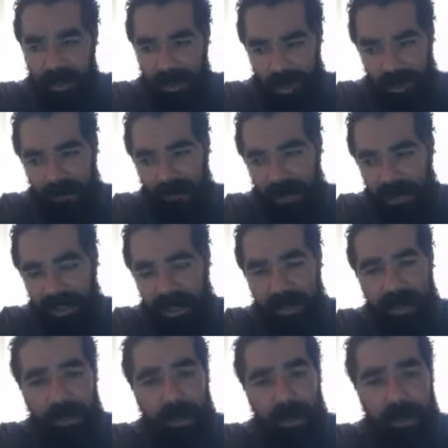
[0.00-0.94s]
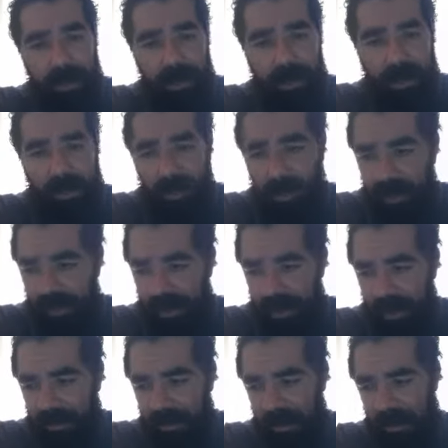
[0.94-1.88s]
And I find out that most people are
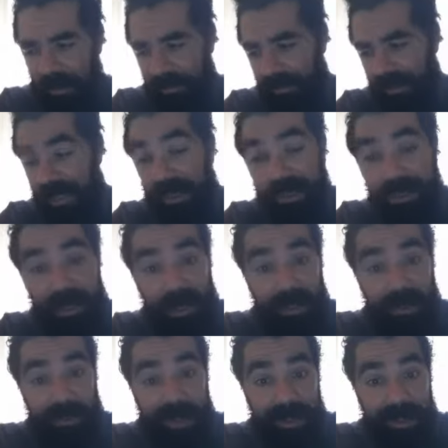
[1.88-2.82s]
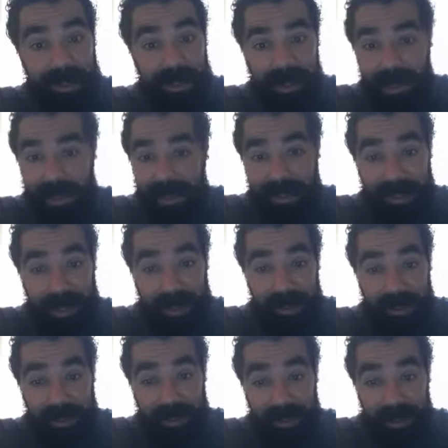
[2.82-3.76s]
bullshit. But he said he wanted it's
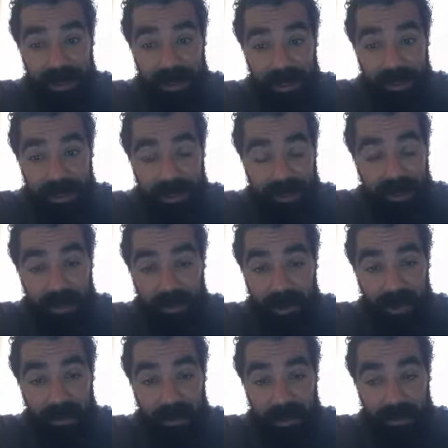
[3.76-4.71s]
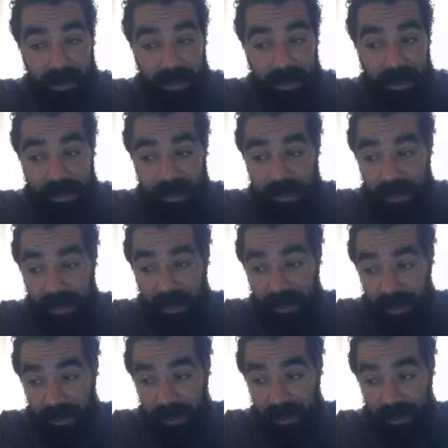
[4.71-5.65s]
character. He said he wanted to make money. I was like, all
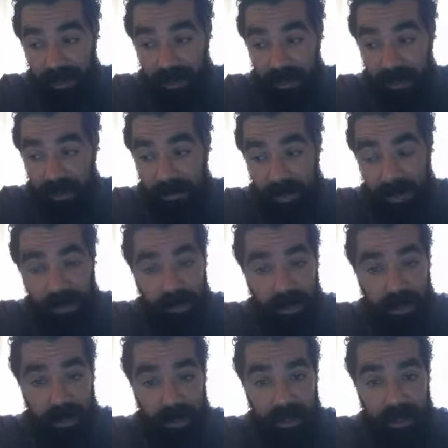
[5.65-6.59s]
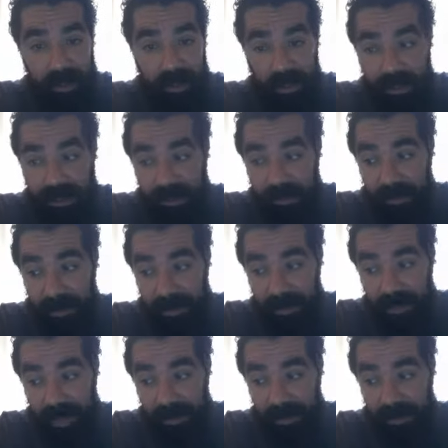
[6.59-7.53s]
right, let's do it. I'm making money. It seemed
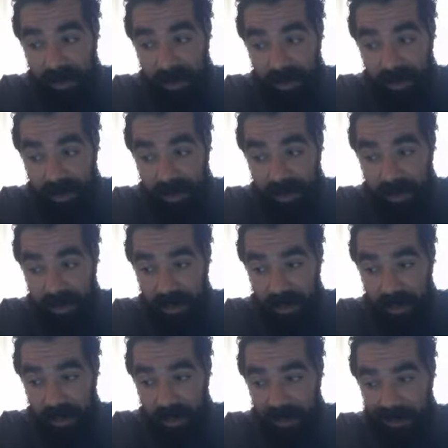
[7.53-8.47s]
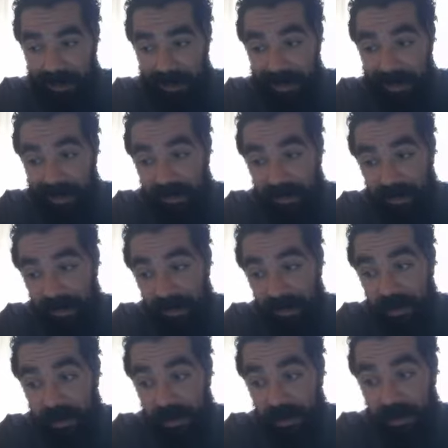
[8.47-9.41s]
like he had what it takes but he's living with his
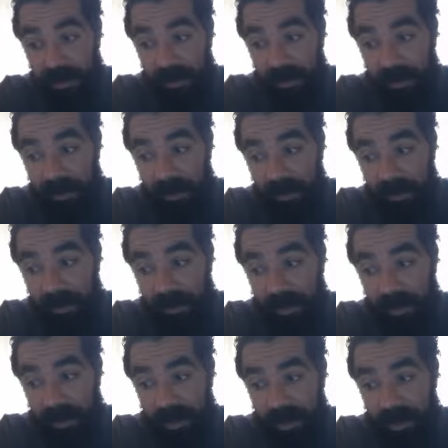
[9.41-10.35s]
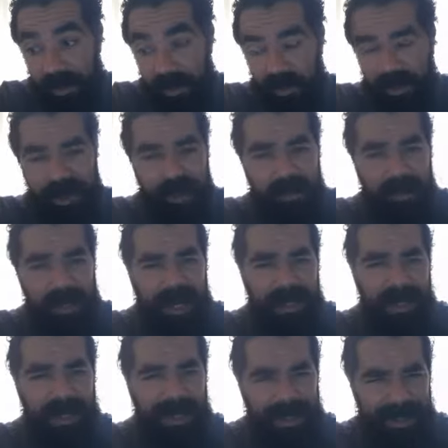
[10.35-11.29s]
girl, or he's living
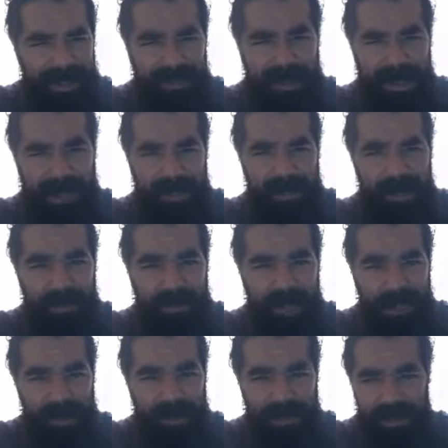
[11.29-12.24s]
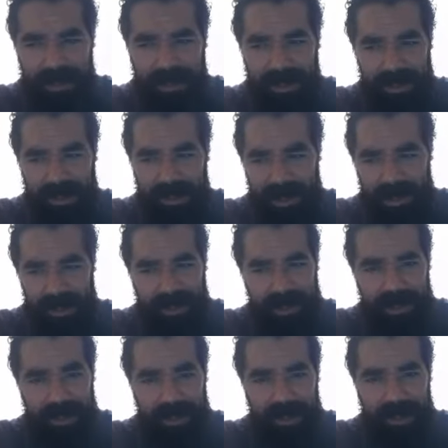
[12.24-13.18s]
at he's living at his mom's house still. It's just like
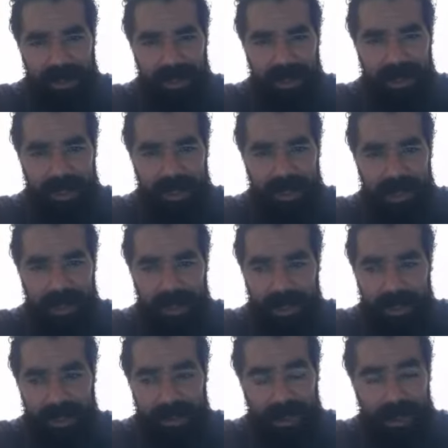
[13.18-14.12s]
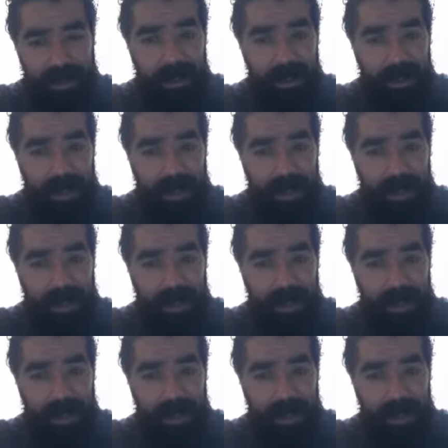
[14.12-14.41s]
this kid's like he's not doing